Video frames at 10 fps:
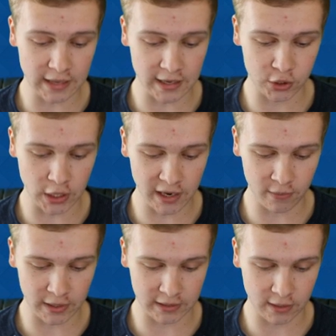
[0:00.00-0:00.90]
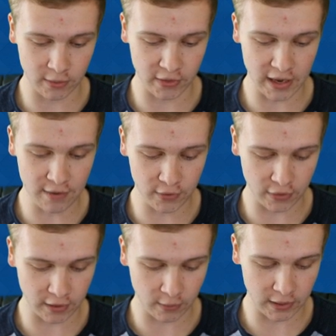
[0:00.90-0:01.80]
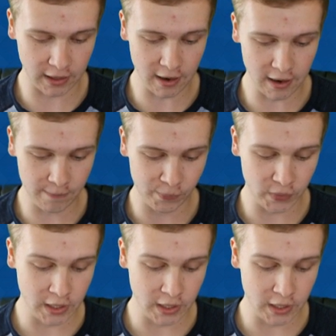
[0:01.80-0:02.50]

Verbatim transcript: that giant right there with everything we got.